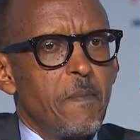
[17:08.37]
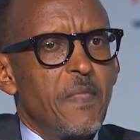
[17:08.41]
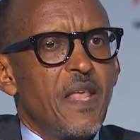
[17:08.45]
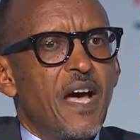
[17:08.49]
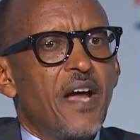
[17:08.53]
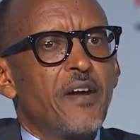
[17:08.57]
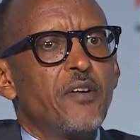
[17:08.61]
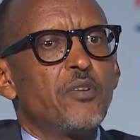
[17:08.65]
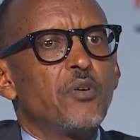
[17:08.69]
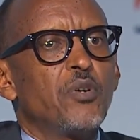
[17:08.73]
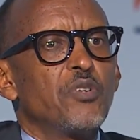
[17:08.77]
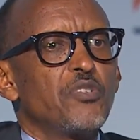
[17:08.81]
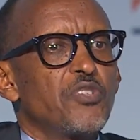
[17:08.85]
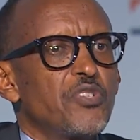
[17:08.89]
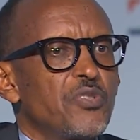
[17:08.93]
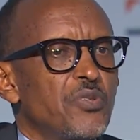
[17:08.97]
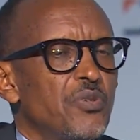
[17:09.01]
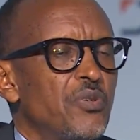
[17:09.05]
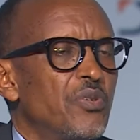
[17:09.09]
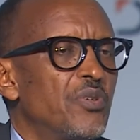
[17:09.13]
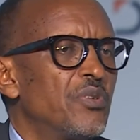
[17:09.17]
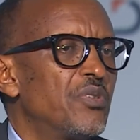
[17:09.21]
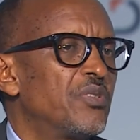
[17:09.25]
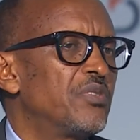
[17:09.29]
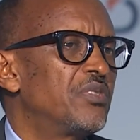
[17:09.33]
And
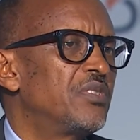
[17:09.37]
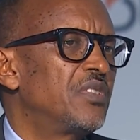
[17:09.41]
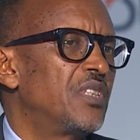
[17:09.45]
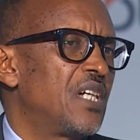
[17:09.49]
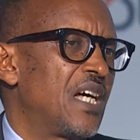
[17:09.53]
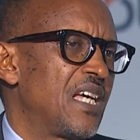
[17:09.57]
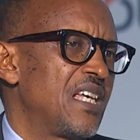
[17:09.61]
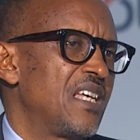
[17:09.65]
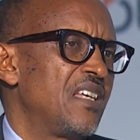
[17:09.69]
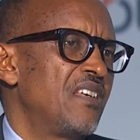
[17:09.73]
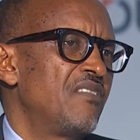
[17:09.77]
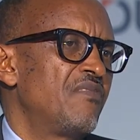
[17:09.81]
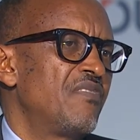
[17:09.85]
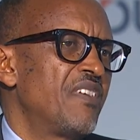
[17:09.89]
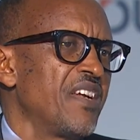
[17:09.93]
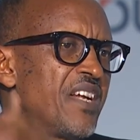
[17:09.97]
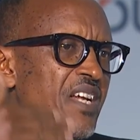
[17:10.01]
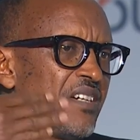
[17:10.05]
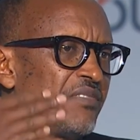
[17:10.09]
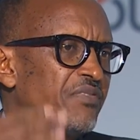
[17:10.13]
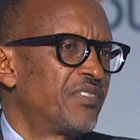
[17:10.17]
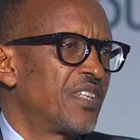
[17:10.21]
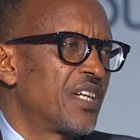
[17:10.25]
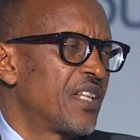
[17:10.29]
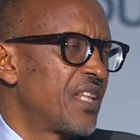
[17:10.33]
also, even
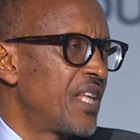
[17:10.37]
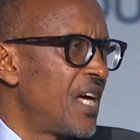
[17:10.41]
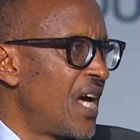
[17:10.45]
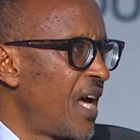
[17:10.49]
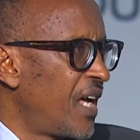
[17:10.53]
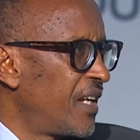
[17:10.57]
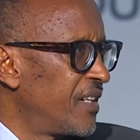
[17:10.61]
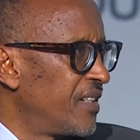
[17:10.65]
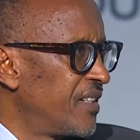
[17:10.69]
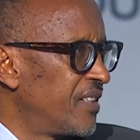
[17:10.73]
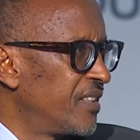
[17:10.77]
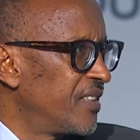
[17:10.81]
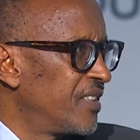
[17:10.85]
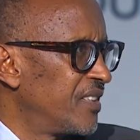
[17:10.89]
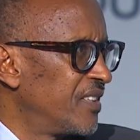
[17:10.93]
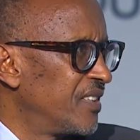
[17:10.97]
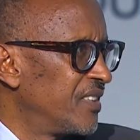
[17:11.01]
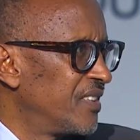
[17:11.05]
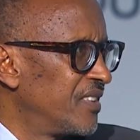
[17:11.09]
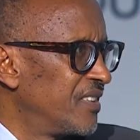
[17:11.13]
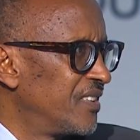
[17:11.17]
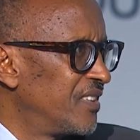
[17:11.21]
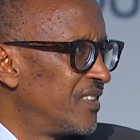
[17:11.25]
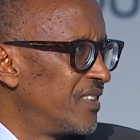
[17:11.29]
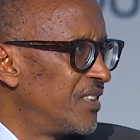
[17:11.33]
after that,
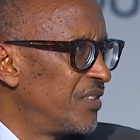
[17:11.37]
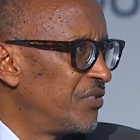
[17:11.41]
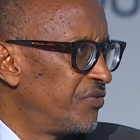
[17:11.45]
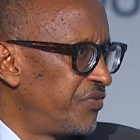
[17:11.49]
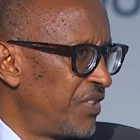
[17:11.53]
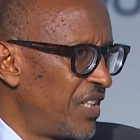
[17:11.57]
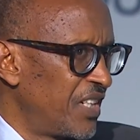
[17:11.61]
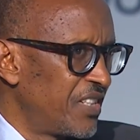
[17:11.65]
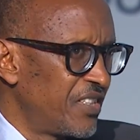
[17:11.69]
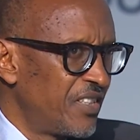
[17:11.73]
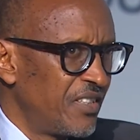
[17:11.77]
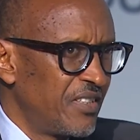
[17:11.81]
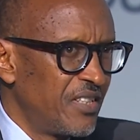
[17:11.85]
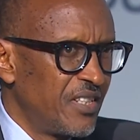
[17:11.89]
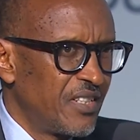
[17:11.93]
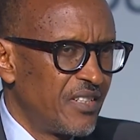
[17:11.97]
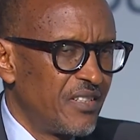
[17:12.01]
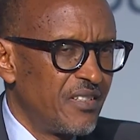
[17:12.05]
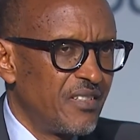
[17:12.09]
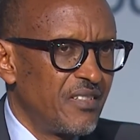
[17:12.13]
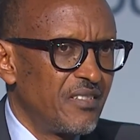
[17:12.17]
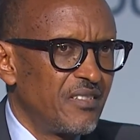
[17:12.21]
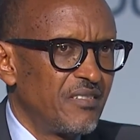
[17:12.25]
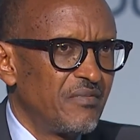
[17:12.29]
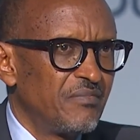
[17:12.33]
the fact that
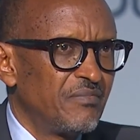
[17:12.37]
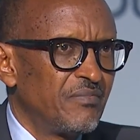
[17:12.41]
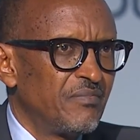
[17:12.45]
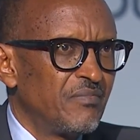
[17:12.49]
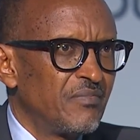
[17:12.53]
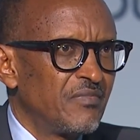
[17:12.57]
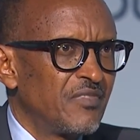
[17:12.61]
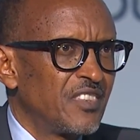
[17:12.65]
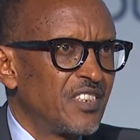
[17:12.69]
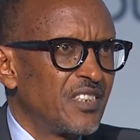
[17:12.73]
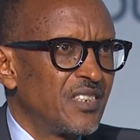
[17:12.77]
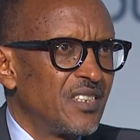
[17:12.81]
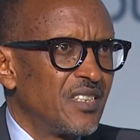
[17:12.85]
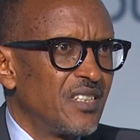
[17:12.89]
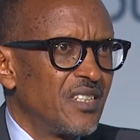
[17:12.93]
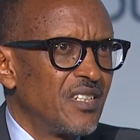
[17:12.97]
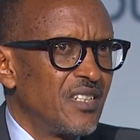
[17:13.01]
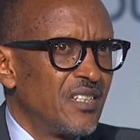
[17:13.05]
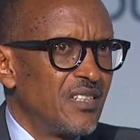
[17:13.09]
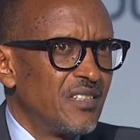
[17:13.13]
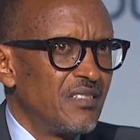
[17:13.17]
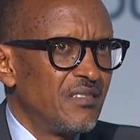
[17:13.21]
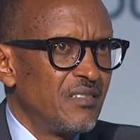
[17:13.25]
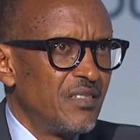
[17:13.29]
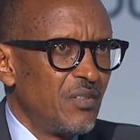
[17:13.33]

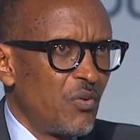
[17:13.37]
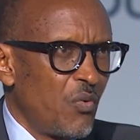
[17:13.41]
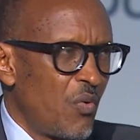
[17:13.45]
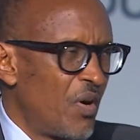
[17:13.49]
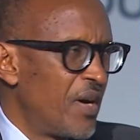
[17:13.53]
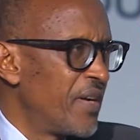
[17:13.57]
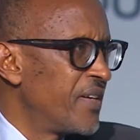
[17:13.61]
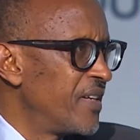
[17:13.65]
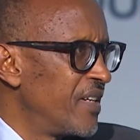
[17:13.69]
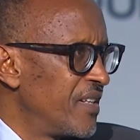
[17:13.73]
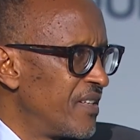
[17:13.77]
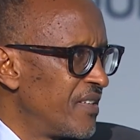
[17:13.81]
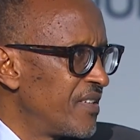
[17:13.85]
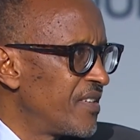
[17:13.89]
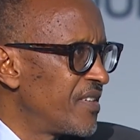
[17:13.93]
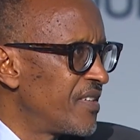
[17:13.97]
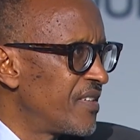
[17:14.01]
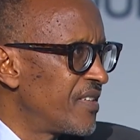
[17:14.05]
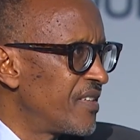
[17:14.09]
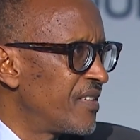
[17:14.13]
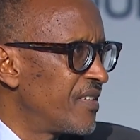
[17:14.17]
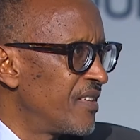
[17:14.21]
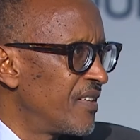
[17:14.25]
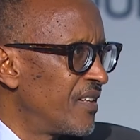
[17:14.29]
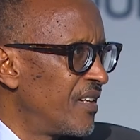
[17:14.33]
the
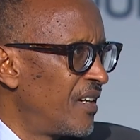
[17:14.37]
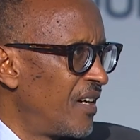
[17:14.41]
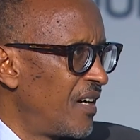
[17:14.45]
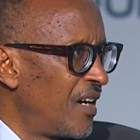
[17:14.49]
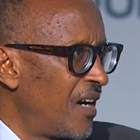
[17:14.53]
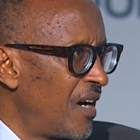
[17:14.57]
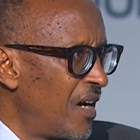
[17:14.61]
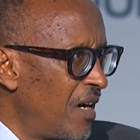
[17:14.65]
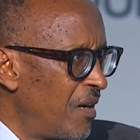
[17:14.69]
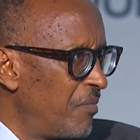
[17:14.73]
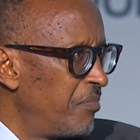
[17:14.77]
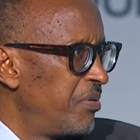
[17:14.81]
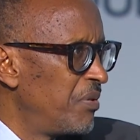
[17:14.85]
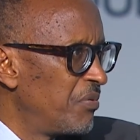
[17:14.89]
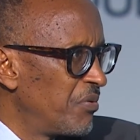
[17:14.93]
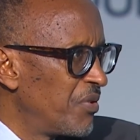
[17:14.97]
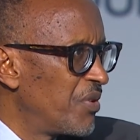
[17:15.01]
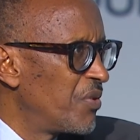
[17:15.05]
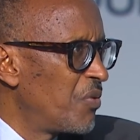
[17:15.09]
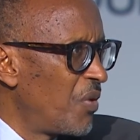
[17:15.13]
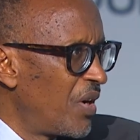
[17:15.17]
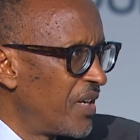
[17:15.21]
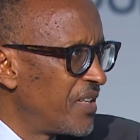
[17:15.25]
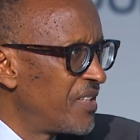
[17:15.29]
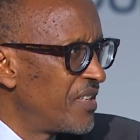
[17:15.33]
Rwandans are happy
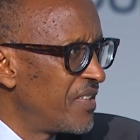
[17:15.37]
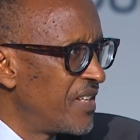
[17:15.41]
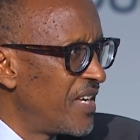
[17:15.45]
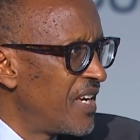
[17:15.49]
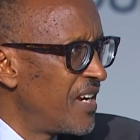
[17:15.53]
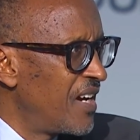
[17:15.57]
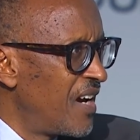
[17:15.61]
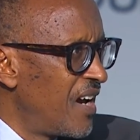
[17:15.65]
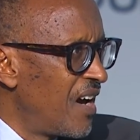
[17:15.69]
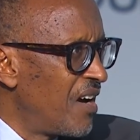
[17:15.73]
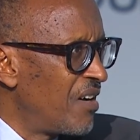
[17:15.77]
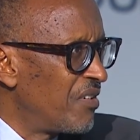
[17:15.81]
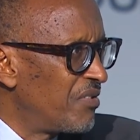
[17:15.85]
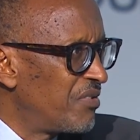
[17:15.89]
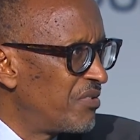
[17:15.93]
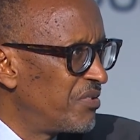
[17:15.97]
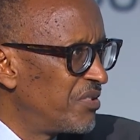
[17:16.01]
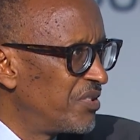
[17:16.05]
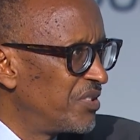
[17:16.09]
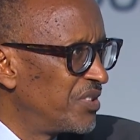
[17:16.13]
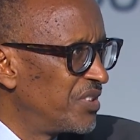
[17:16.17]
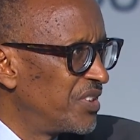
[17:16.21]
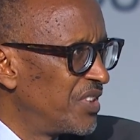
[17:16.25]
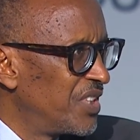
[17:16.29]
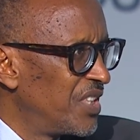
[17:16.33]
with what they have,
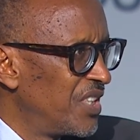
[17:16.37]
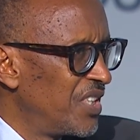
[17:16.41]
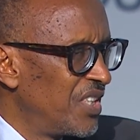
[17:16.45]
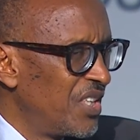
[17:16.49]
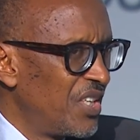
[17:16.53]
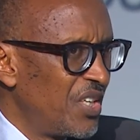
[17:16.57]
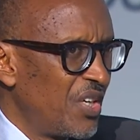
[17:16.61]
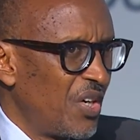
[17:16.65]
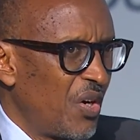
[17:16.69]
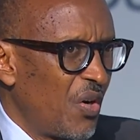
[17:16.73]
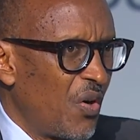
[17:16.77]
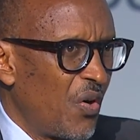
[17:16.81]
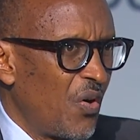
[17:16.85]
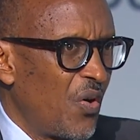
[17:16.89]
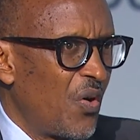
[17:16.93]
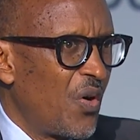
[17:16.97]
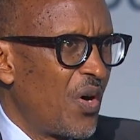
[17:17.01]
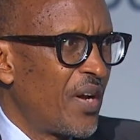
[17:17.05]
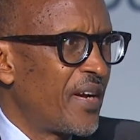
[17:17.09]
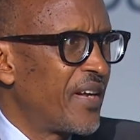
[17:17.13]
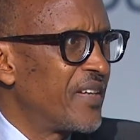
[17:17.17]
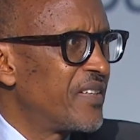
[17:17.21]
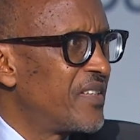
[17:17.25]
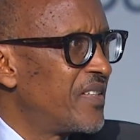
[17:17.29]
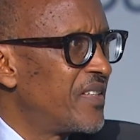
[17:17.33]
or